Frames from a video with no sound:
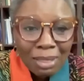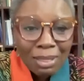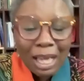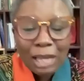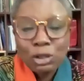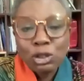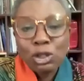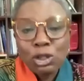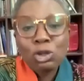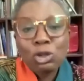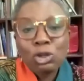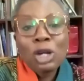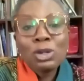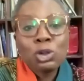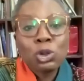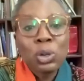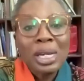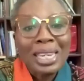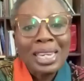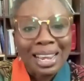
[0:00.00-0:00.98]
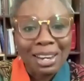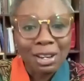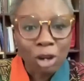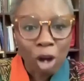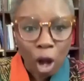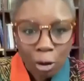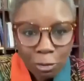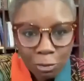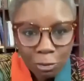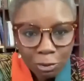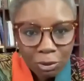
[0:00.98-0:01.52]
that you're not doing
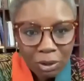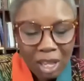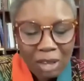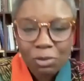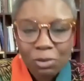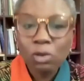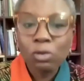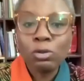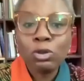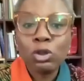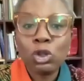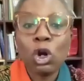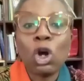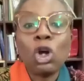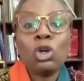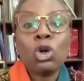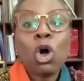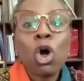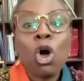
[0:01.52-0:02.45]
enough if you've done